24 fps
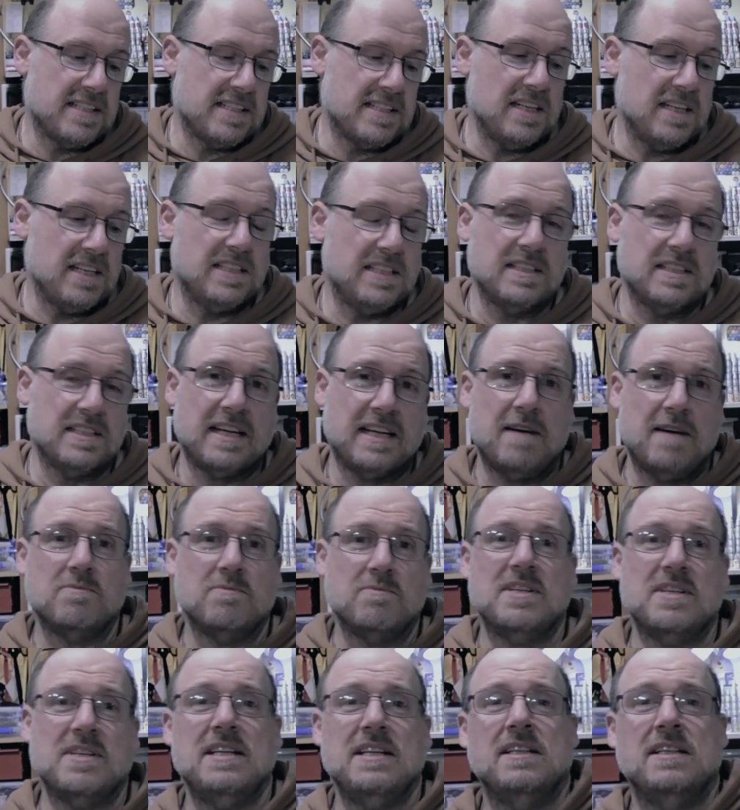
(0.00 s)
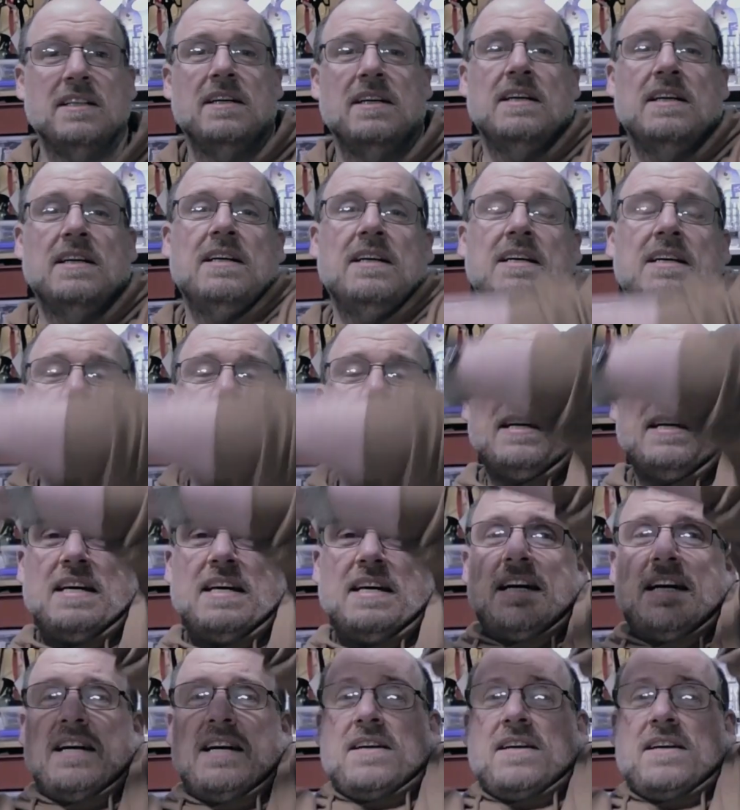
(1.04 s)
Duncan comes in,
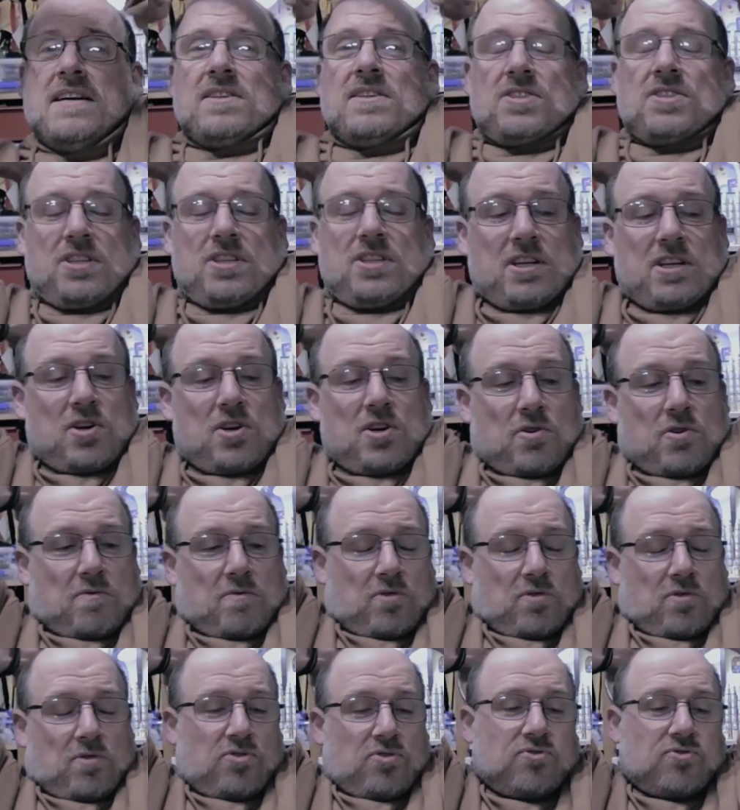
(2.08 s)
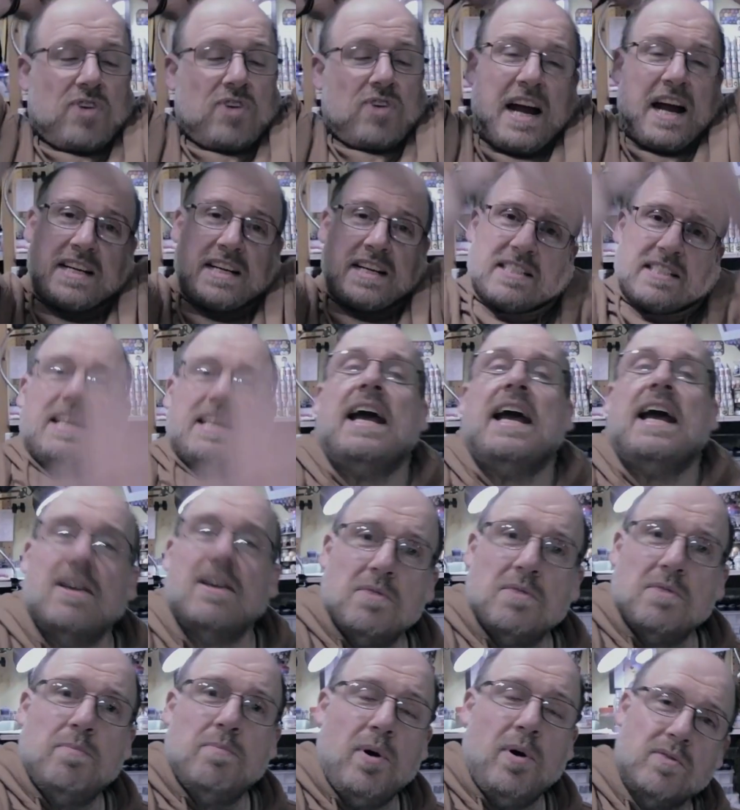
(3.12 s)
uh, Talou cracks down
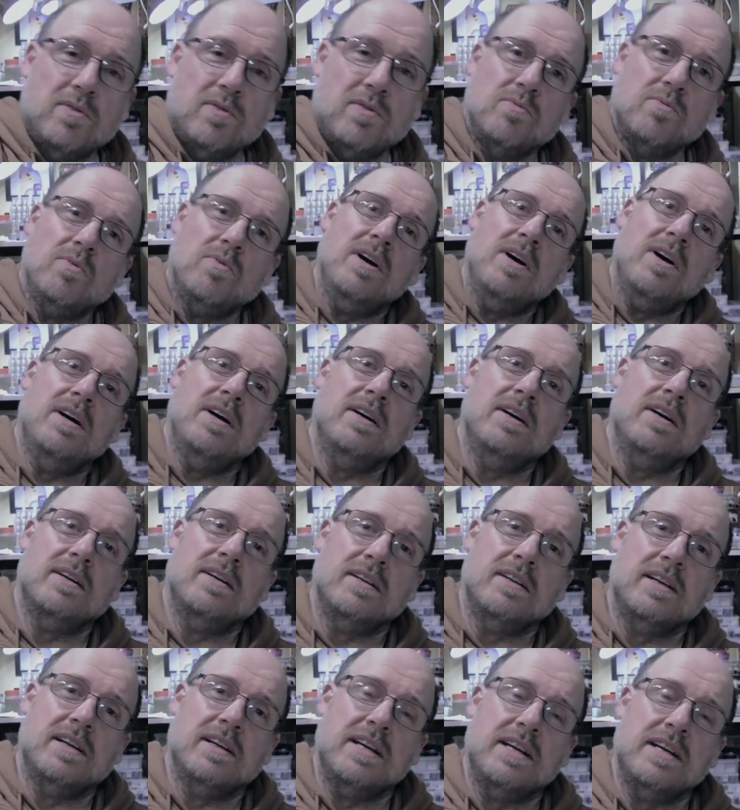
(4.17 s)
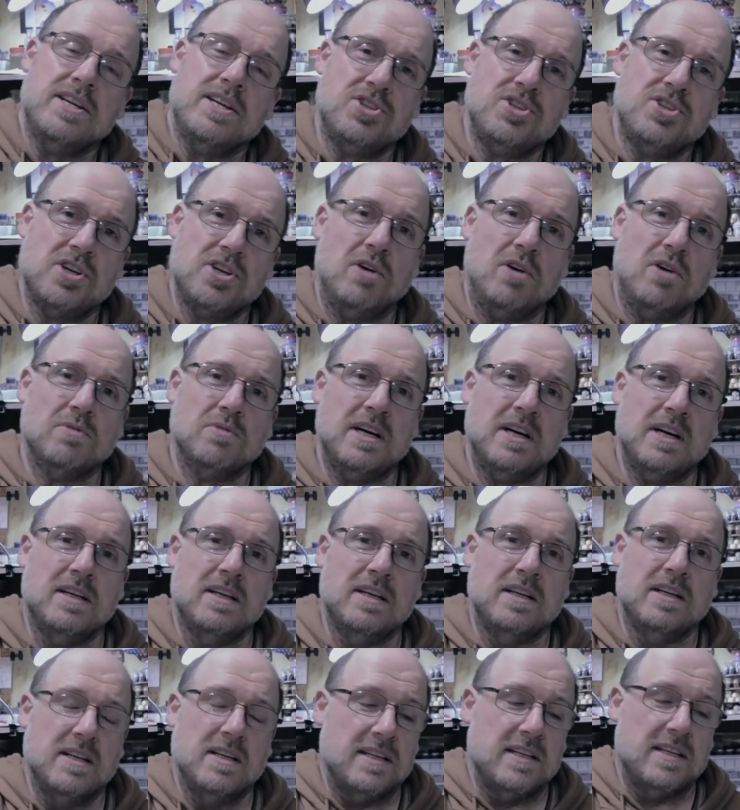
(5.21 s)
upon uh, uh, his shoulder,
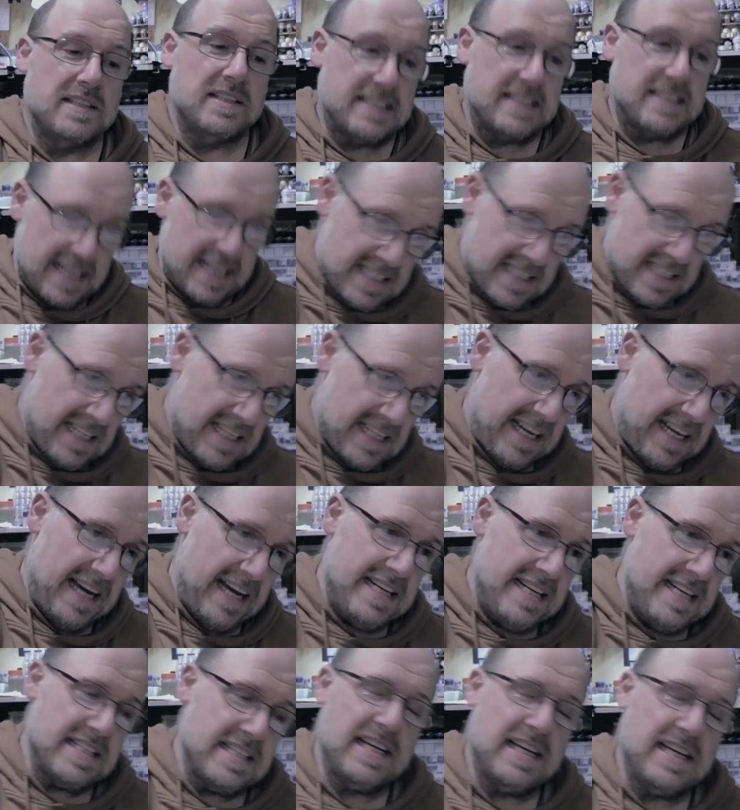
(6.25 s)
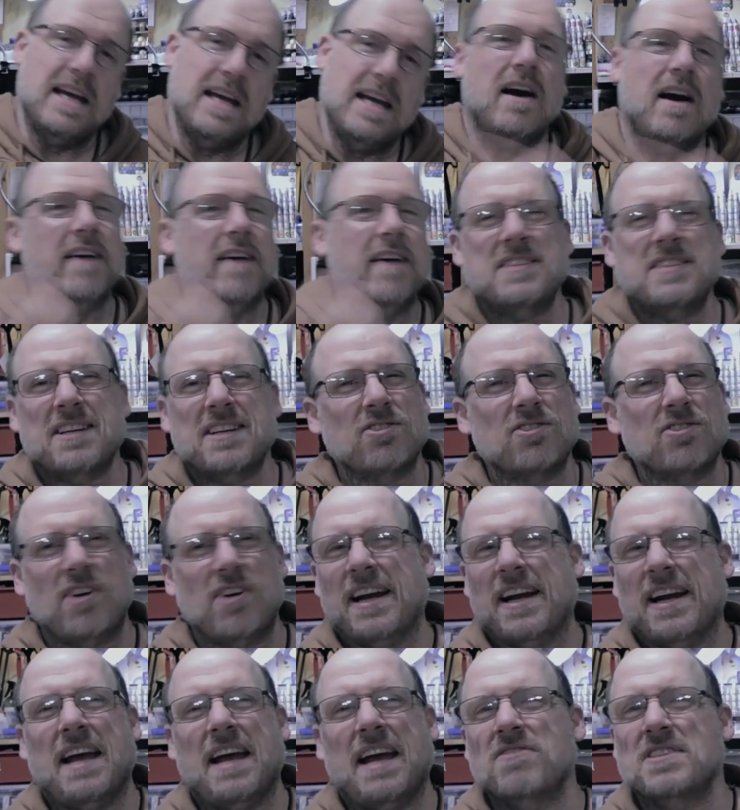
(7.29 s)
dislocating it. I've said
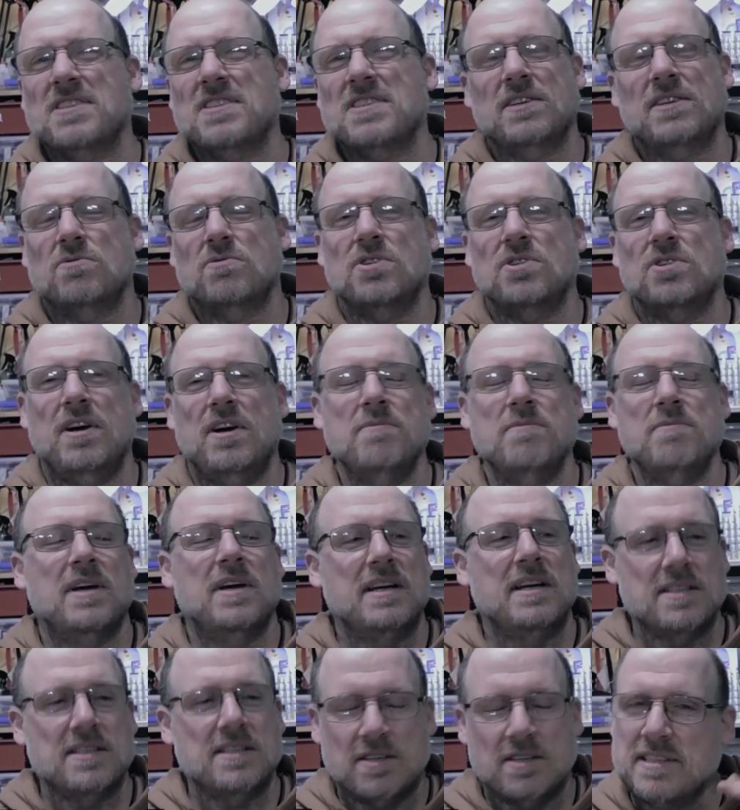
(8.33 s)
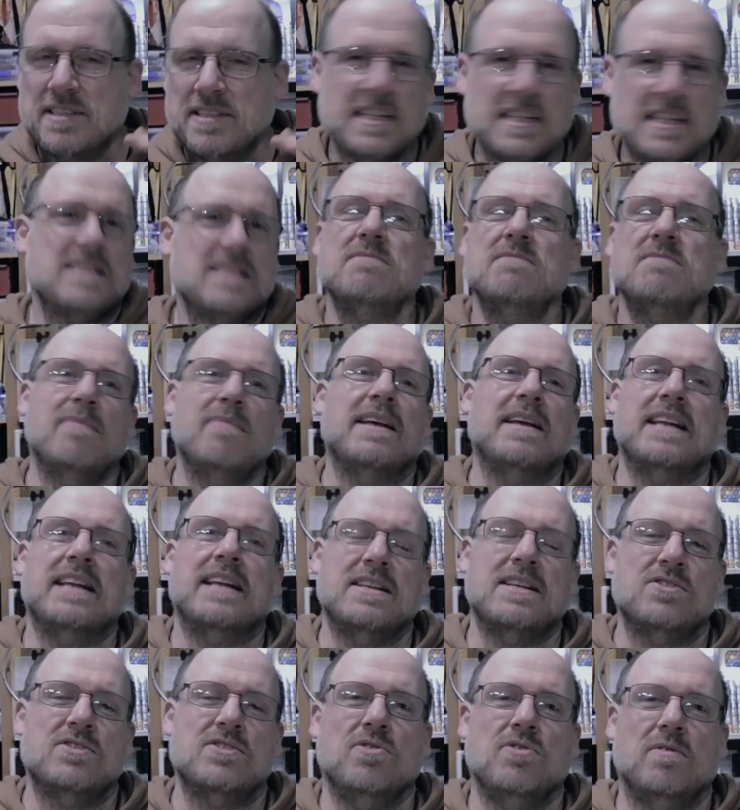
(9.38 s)
crack every single time, so it doesn't make
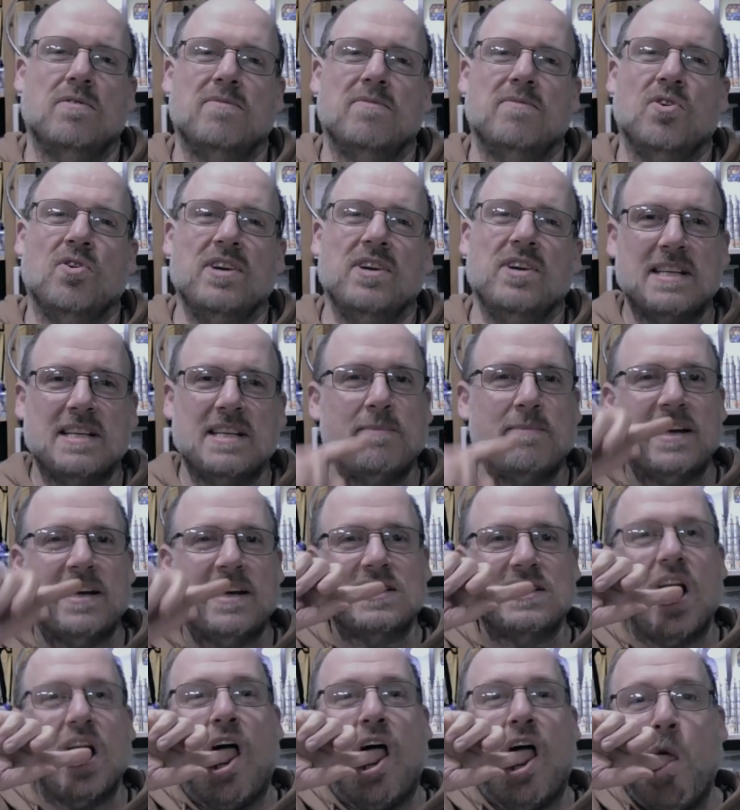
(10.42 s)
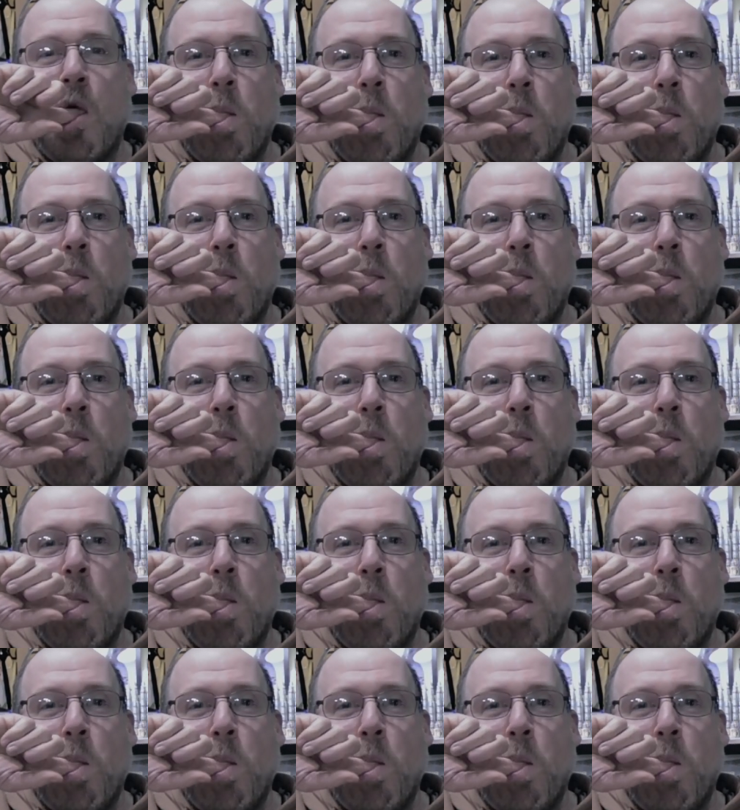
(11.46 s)
that sort of noise. It makes a